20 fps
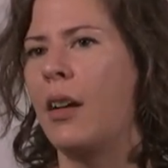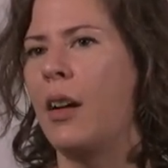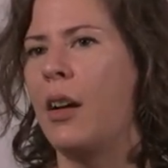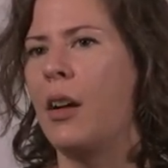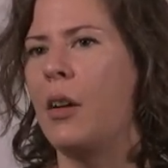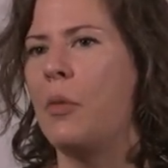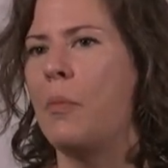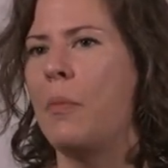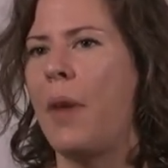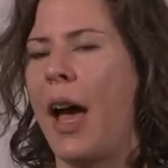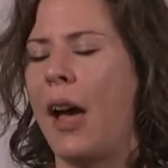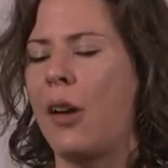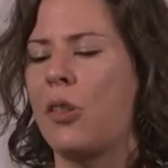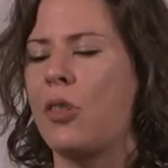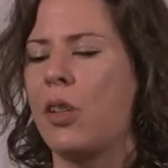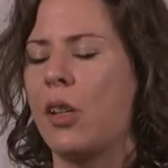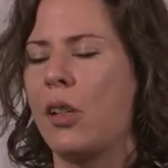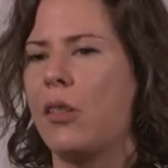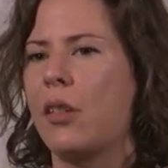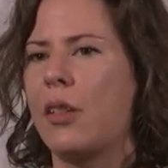
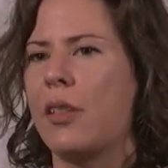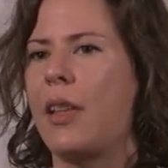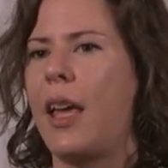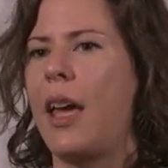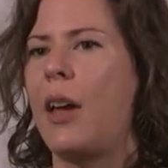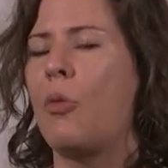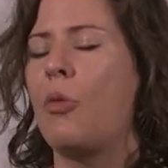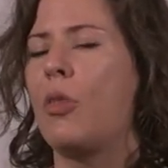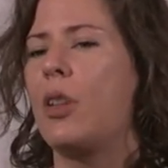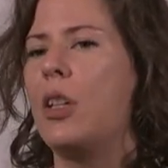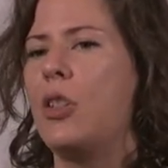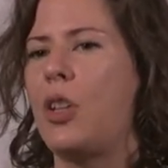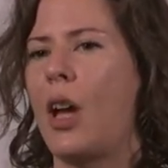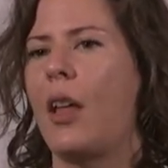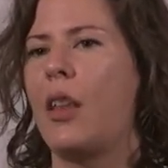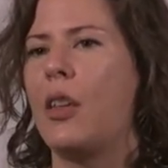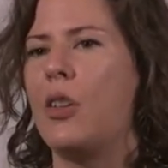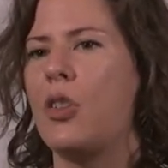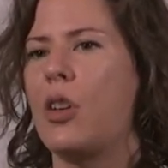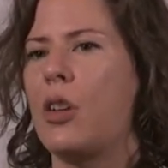actually looks like really
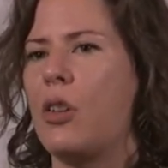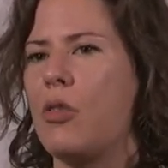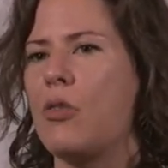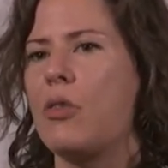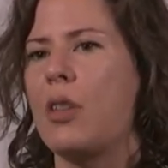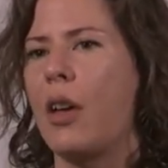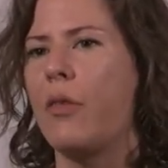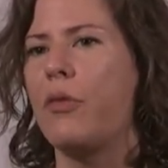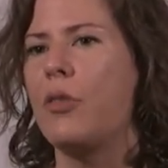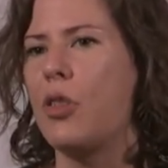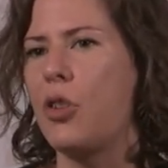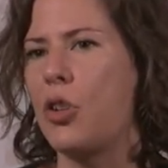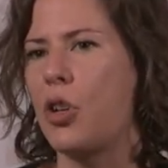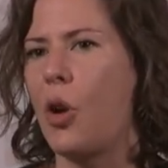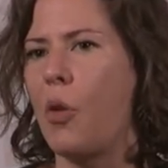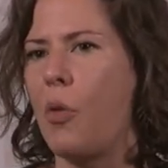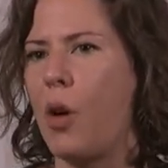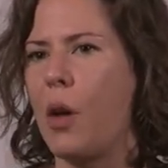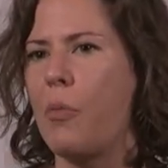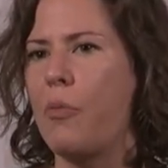challenging yourself to
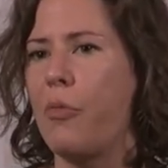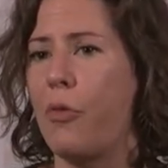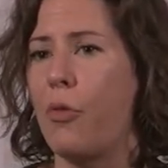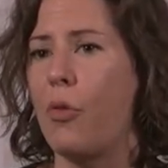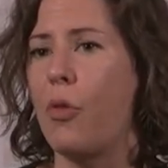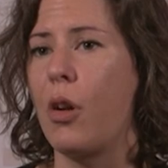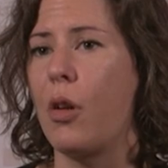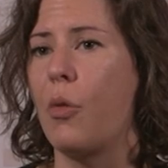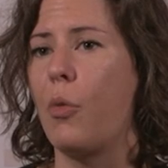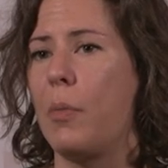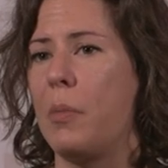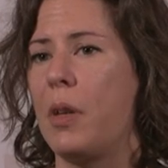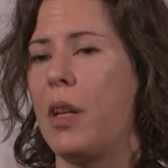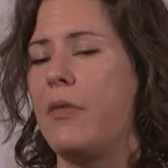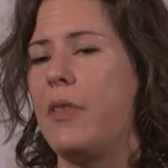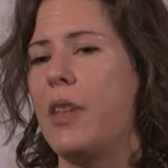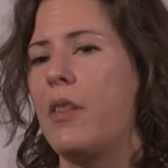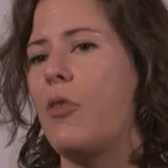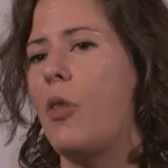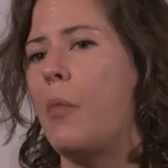show up for women
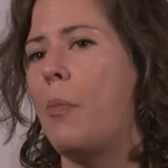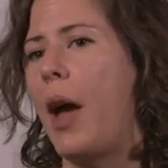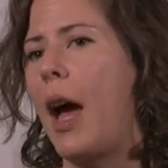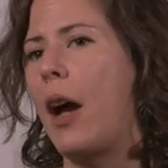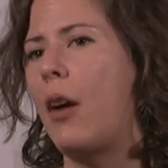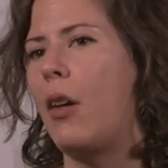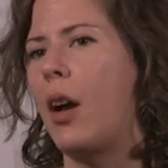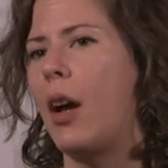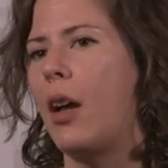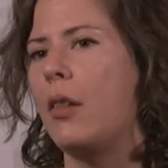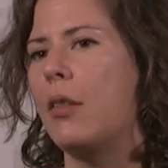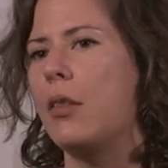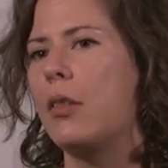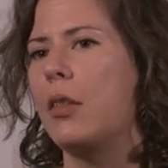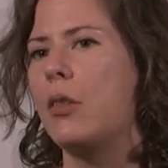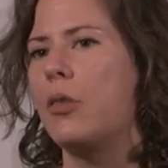of different backgrounds.